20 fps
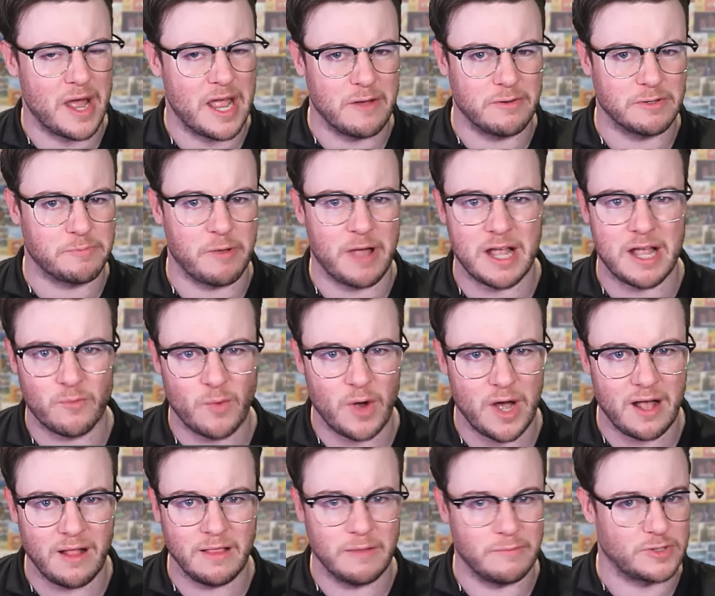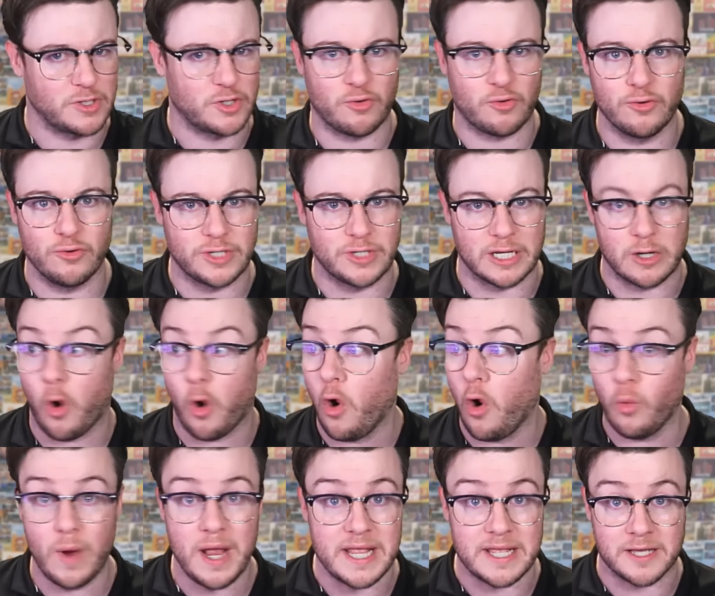He was playing well, he was cruising all
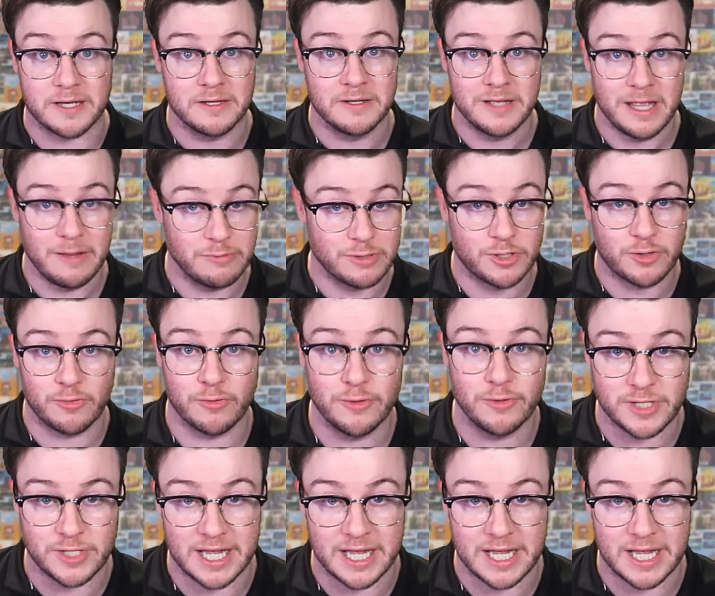week. He was cruising,